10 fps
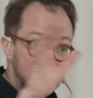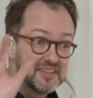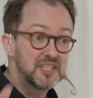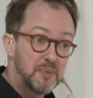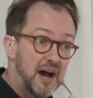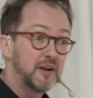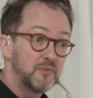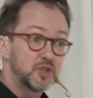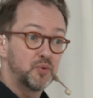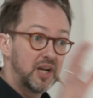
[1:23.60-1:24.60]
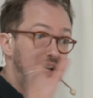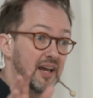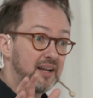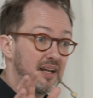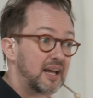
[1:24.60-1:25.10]
in this part of
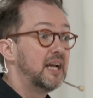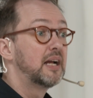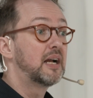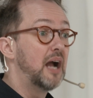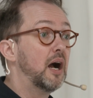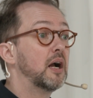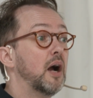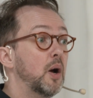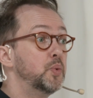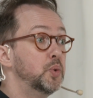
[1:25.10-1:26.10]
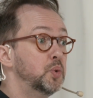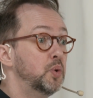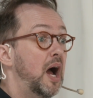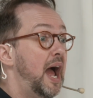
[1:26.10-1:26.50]
Australia, kangaroo